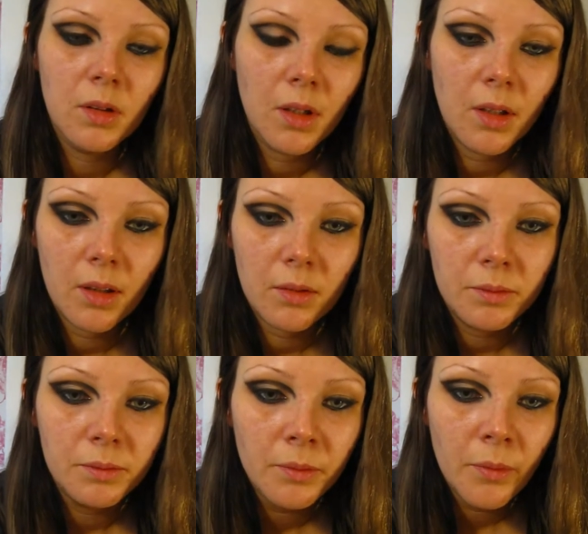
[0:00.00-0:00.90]
And then
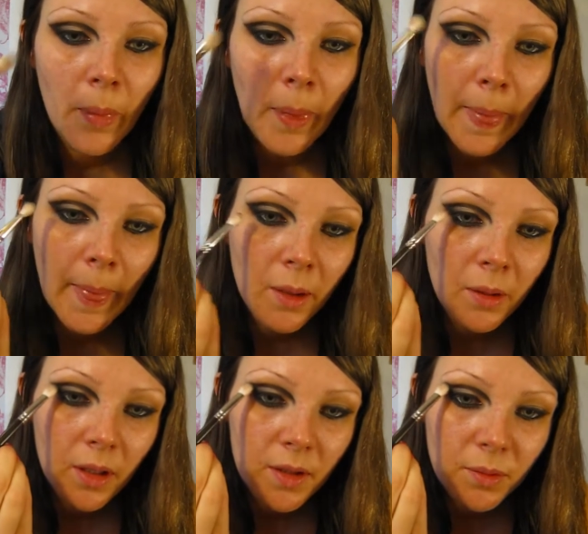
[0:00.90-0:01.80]
with
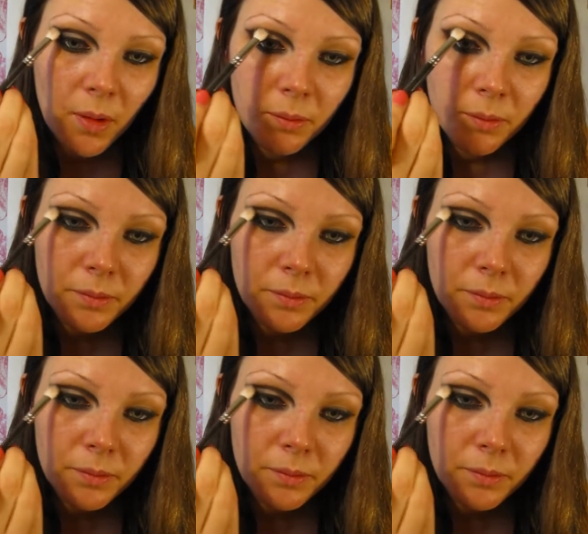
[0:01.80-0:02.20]
this one,